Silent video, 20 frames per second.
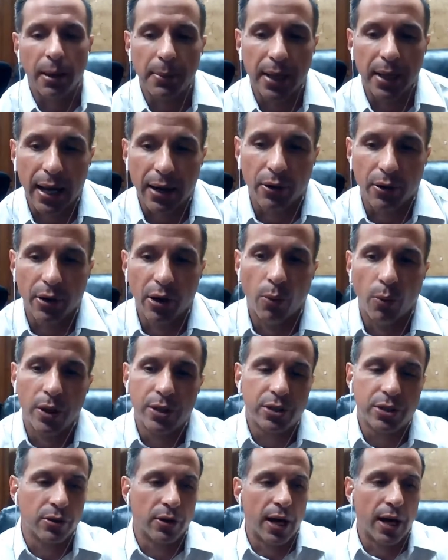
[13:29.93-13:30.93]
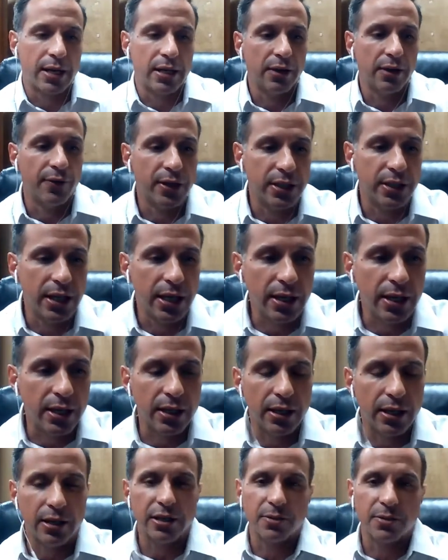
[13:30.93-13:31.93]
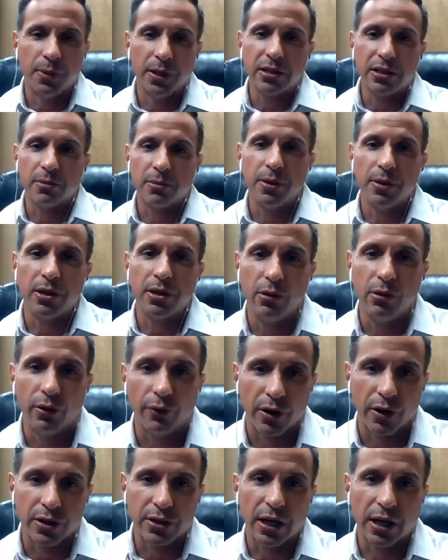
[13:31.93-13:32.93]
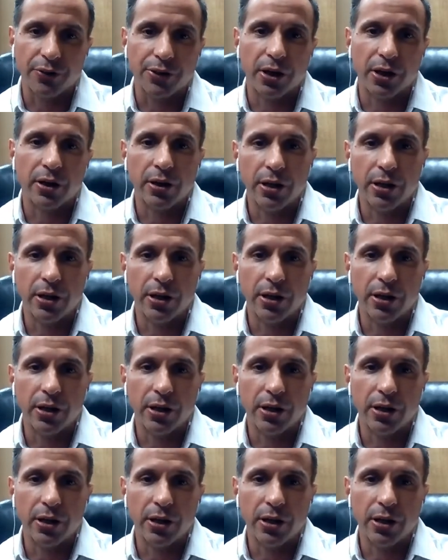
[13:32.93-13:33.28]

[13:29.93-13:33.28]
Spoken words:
I mean, I don't know what your idea of a deity is, but it's a big universe out there.